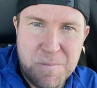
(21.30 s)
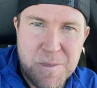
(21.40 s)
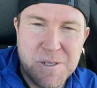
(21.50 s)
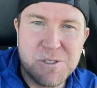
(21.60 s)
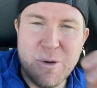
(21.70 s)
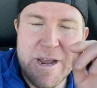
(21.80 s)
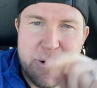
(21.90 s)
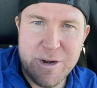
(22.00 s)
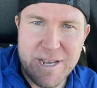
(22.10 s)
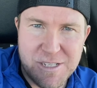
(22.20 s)
So here
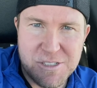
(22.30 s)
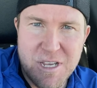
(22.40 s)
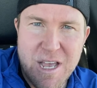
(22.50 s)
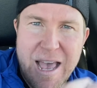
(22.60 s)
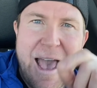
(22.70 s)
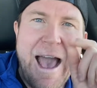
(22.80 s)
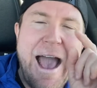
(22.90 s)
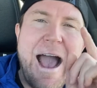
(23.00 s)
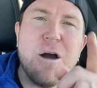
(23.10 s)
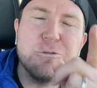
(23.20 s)
it is.
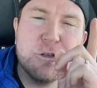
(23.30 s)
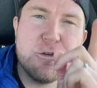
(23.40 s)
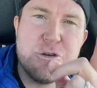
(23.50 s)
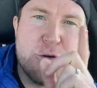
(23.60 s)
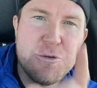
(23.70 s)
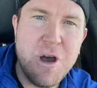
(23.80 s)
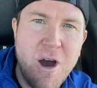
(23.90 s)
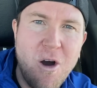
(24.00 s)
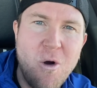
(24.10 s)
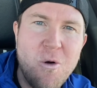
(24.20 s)
How do you
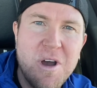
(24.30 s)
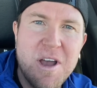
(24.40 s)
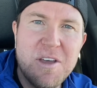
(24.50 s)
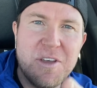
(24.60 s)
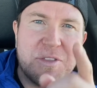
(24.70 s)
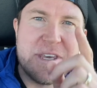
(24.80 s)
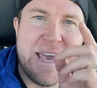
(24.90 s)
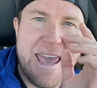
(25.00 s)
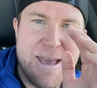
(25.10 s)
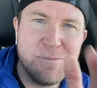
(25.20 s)
know that the
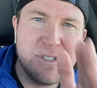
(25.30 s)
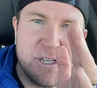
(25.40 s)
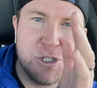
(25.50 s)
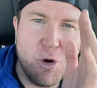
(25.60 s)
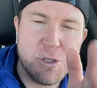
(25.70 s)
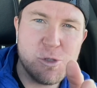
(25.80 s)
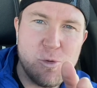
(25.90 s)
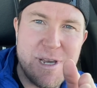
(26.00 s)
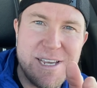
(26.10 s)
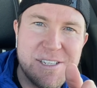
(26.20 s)
AMC short
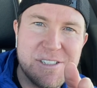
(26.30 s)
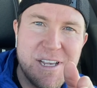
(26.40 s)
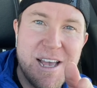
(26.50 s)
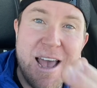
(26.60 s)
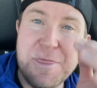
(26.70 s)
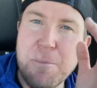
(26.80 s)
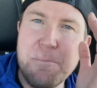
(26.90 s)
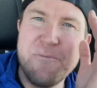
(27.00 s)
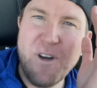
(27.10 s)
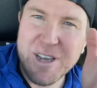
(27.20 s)
squeeze the
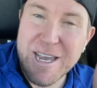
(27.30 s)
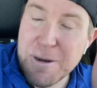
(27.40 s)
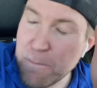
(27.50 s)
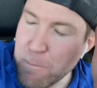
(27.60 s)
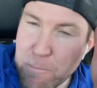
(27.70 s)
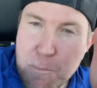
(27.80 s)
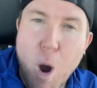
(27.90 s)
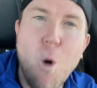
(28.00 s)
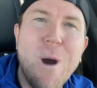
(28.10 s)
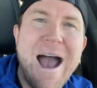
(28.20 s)
fucking
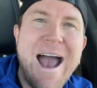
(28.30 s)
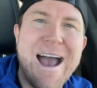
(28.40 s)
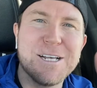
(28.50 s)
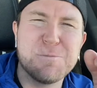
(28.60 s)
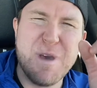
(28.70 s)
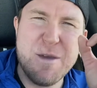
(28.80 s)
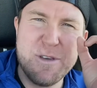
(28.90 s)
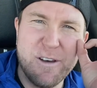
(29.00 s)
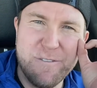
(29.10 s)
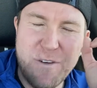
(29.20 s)
MOASS, baby.
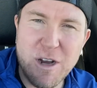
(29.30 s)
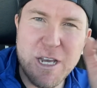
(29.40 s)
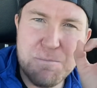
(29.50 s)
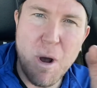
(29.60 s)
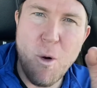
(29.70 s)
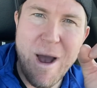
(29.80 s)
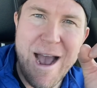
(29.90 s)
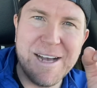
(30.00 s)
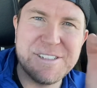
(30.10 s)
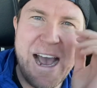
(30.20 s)
The fucking
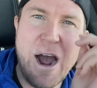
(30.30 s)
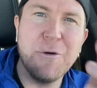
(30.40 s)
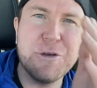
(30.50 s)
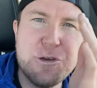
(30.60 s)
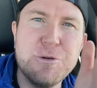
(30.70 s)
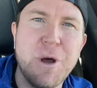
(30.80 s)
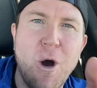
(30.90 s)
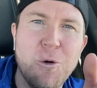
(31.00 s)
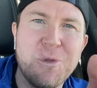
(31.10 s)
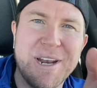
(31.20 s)
MOASS. How do you
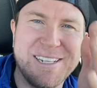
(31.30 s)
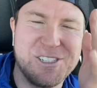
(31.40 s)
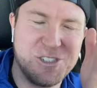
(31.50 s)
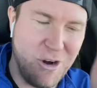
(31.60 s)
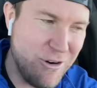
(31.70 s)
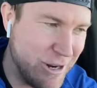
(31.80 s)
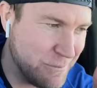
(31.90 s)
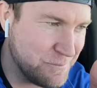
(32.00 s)
know that it started?